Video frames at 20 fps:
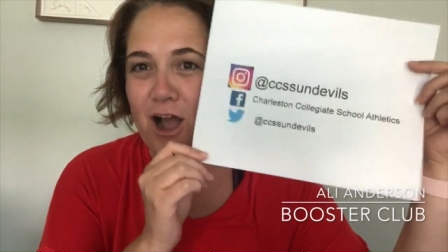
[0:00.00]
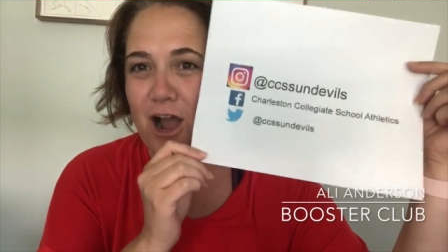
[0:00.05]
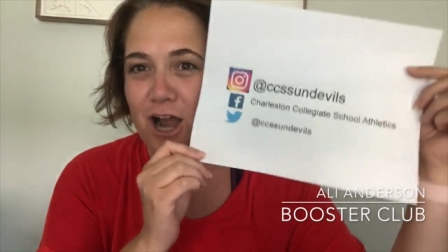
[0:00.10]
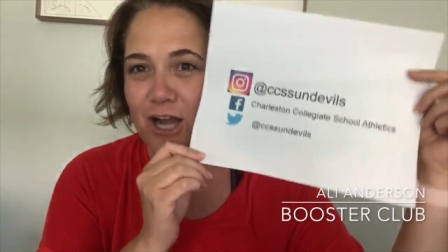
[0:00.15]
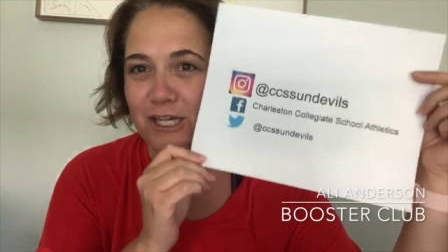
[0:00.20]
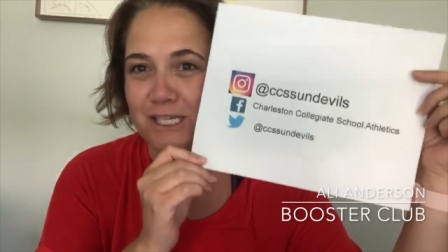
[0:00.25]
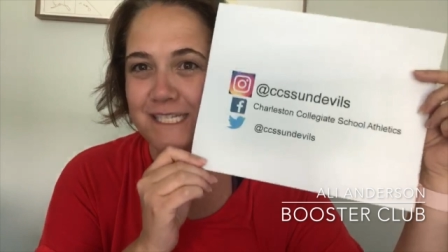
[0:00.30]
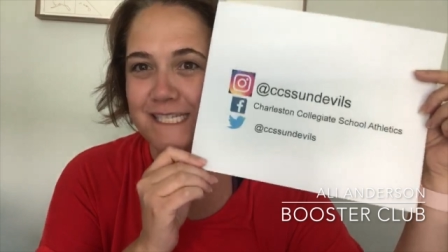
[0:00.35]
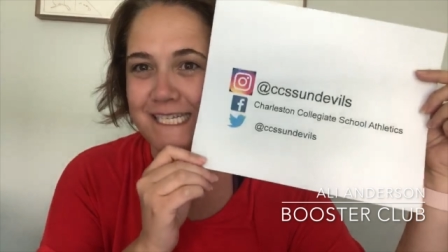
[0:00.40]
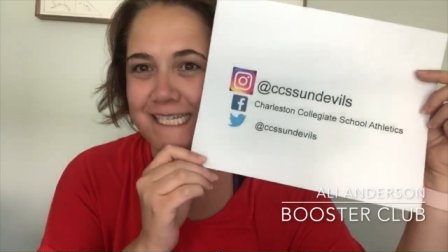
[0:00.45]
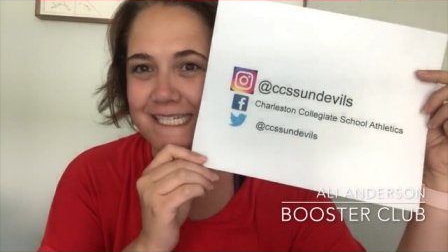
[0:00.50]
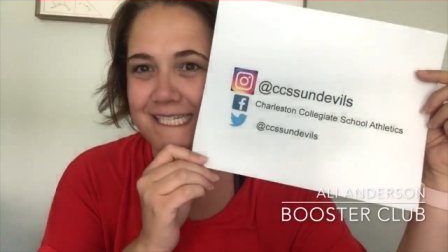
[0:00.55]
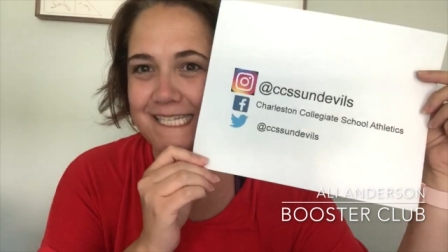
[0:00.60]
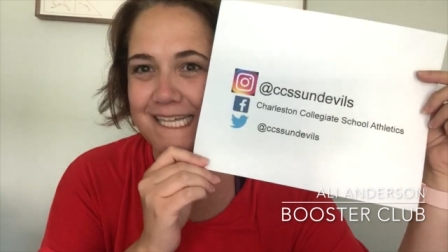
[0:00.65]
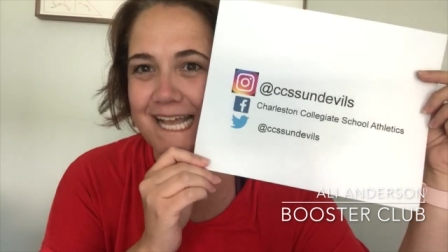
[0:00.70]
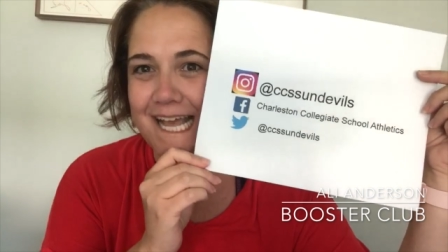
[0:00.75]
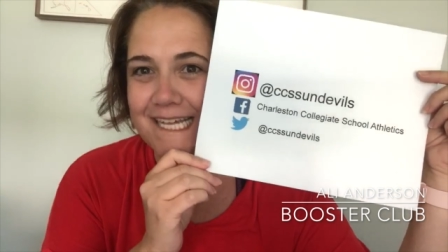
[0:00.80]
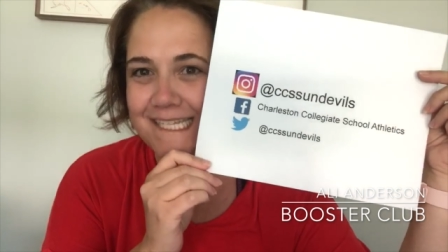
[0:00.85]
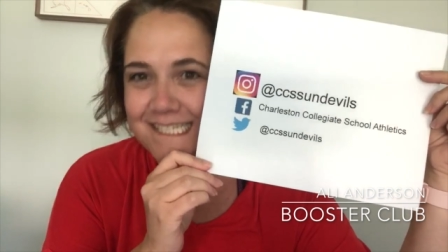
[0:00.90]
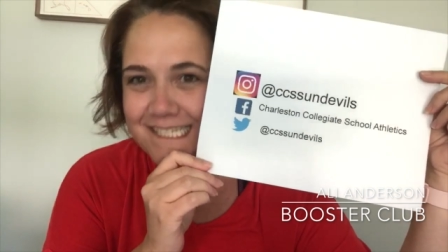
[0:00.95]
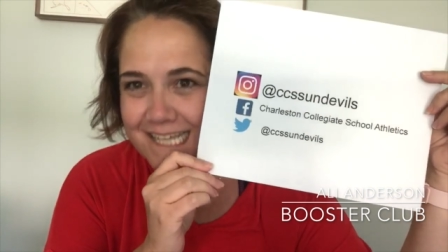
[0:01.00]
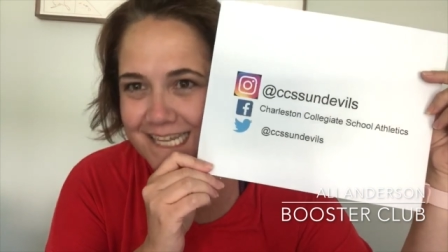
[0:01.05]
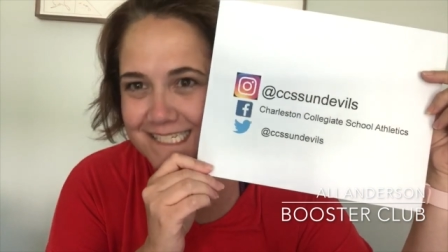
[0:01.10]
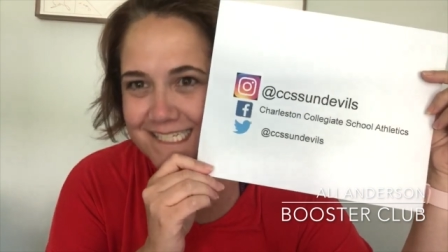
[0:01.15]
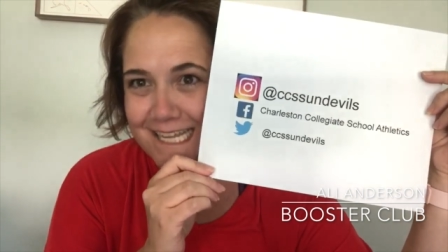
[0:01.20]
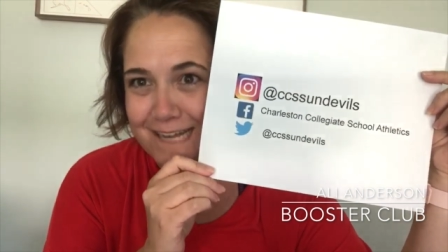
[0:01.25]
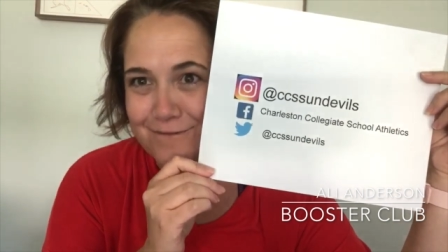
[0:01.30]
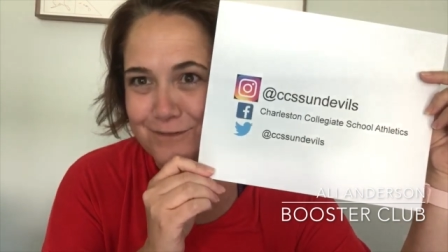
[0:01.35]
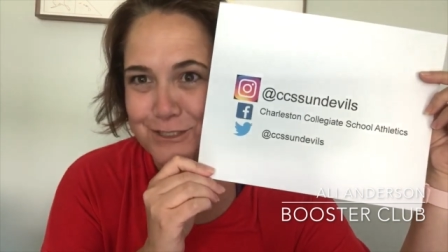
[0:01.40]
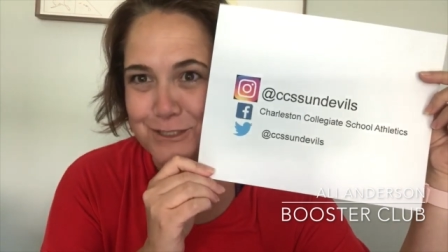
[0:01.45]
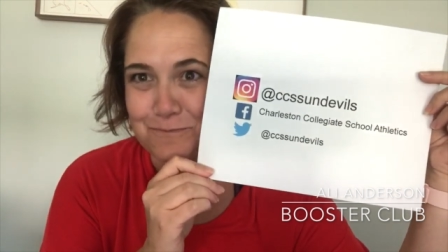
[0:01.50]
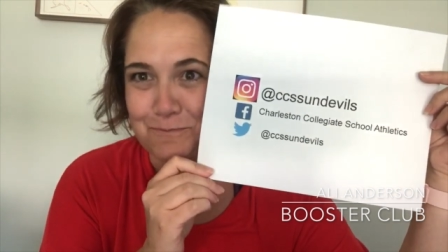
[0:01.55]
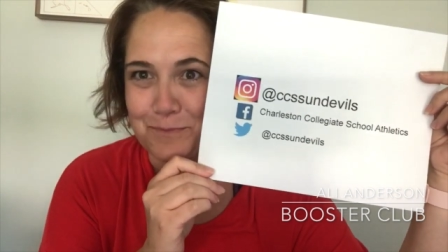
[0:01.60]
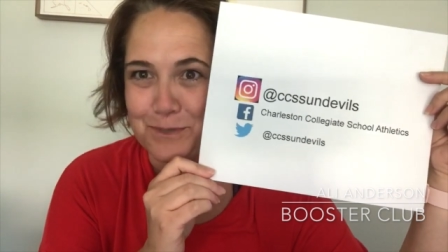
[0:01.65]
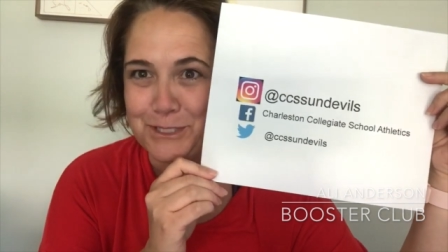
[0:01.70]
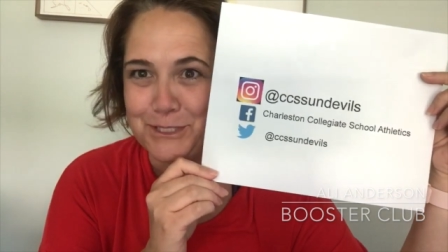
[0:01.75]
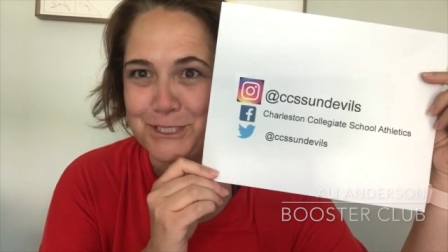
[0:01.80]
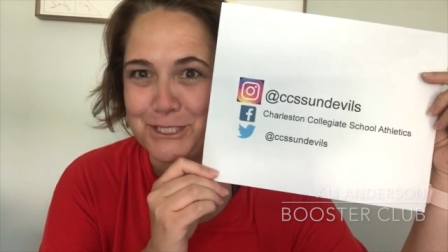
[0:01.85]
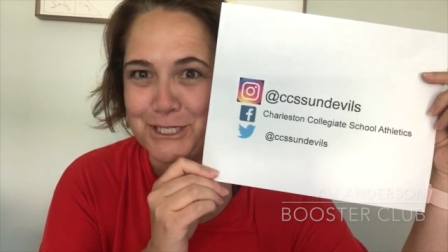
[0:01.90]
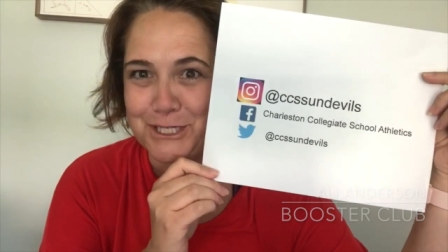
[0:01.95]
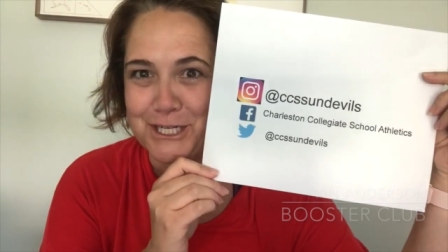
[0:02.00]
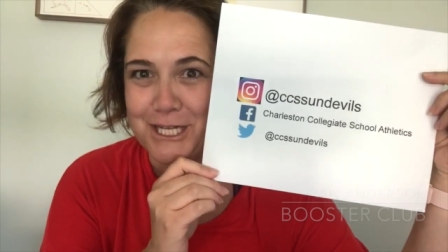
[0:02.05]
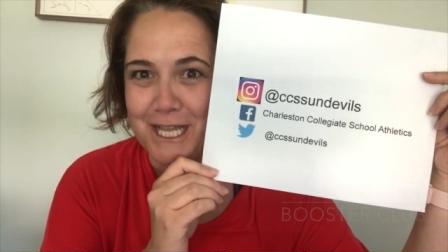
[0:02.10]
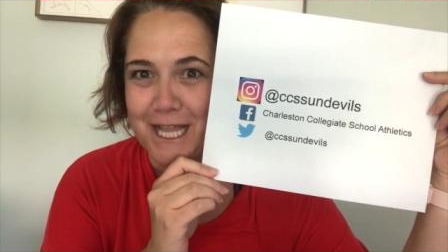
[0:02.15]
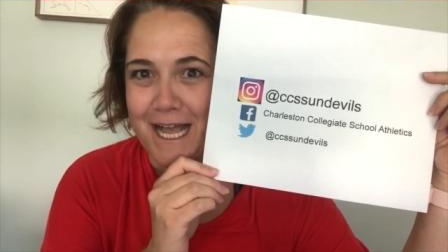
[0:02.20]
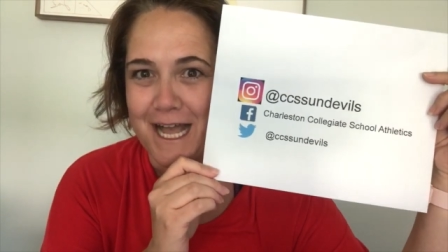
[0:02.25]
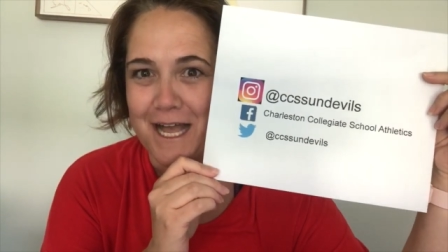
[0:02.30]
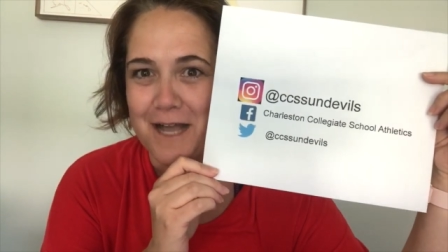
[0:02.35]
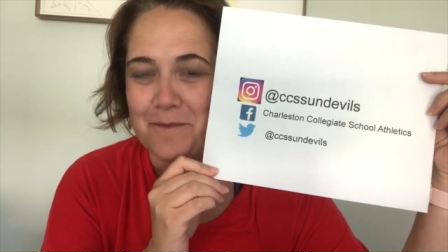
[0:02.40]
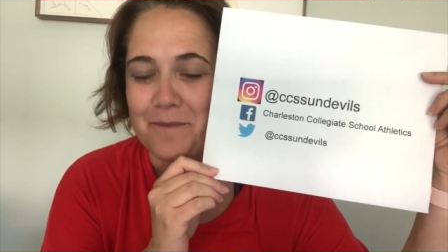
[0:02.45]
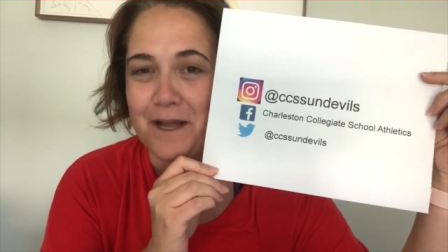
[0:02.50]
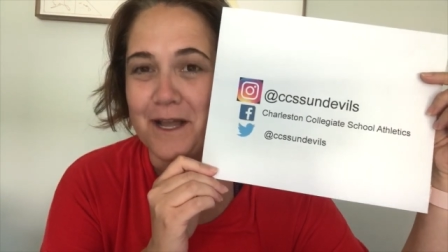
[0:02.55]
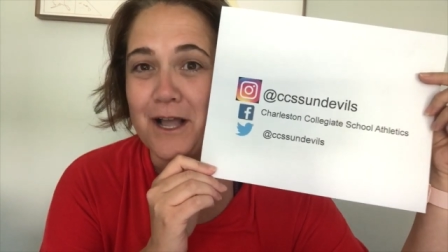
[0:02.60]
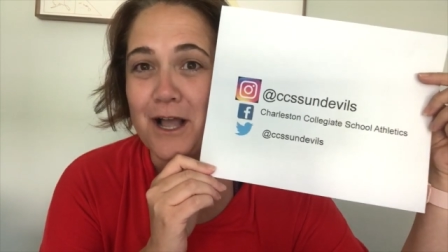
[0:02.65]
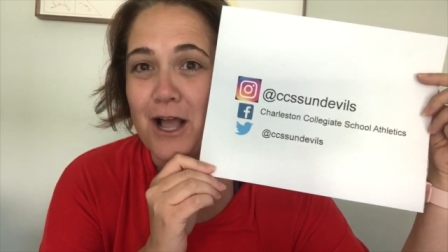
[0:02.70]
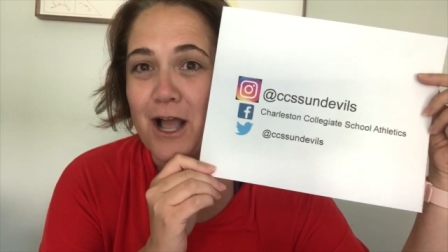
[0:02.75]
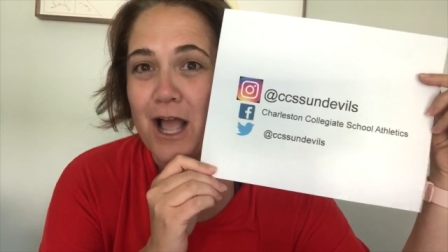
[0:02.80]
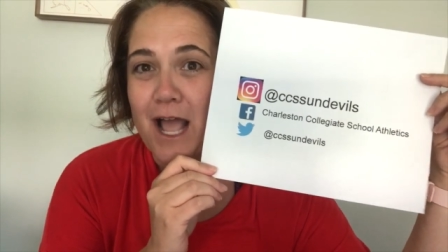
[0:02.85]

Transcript: our CCS Sun Devils Booster Club.